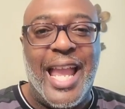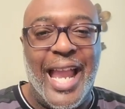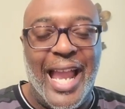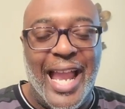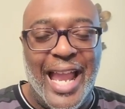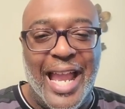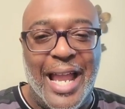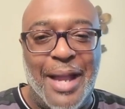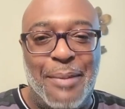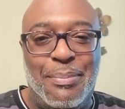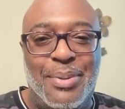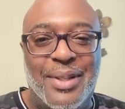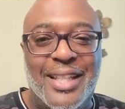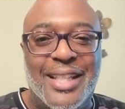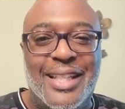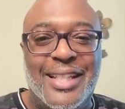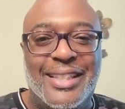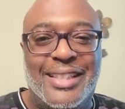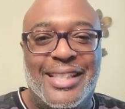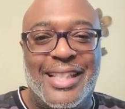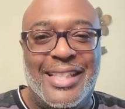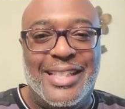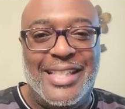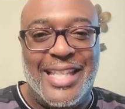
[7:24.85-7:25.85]
app
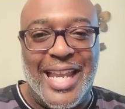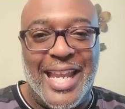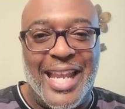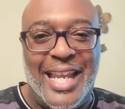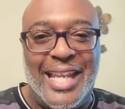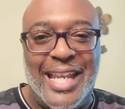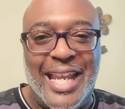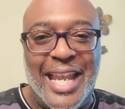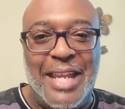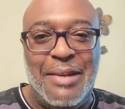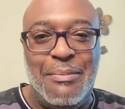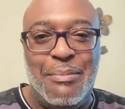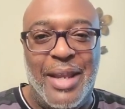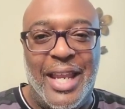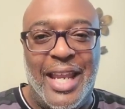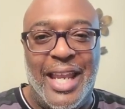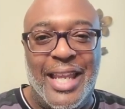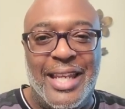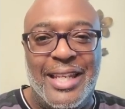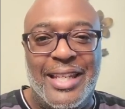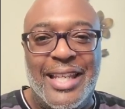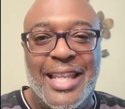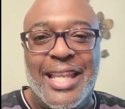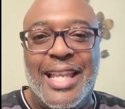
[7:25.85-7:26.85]
today.
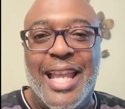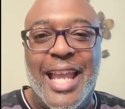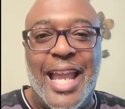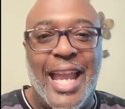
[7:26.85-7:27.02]
Amen.